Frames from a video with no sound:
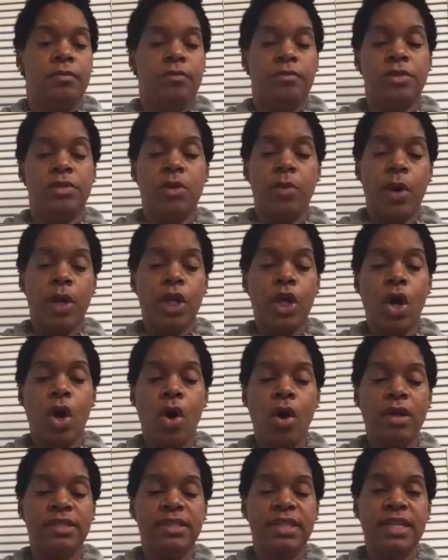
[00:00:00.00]
So what
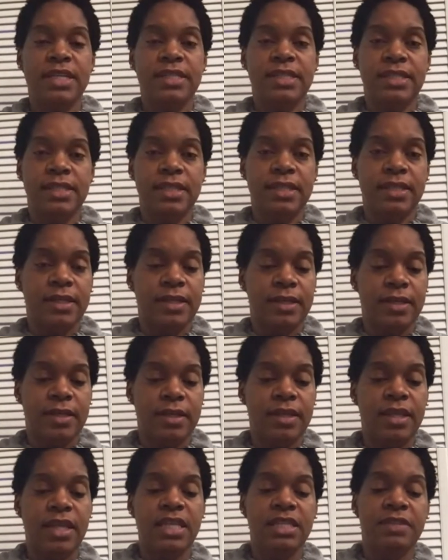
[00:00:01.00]
causes
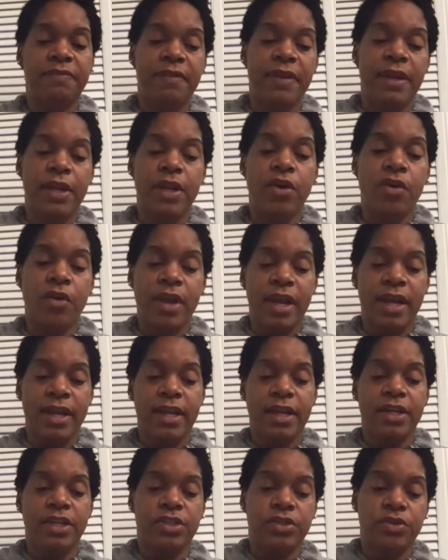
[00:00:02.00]
these feeding or eating
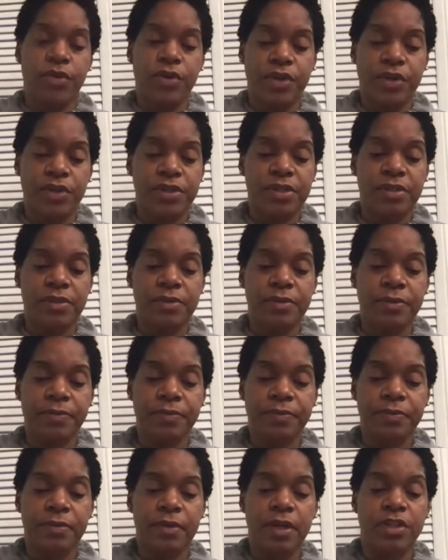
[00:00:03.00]
disorders?
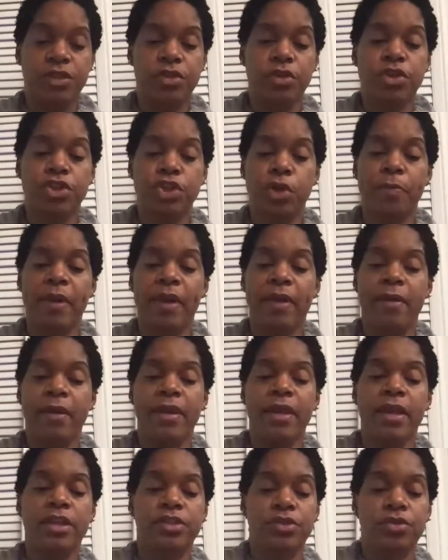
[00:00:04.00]
It's
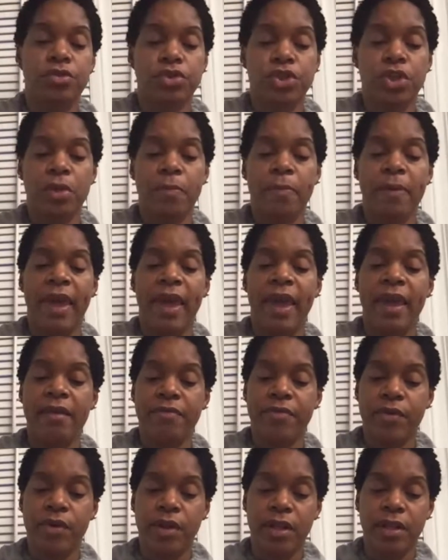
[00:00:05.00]
usually
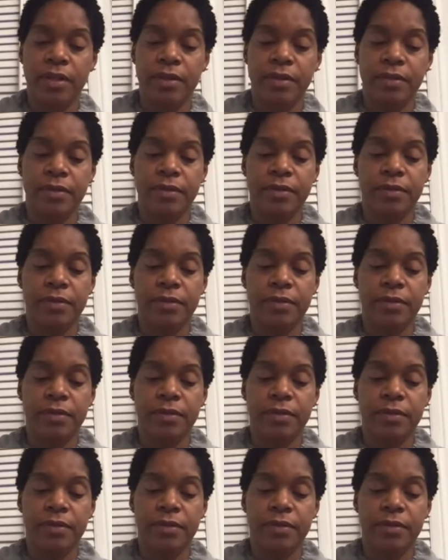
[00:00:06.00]
behavioral.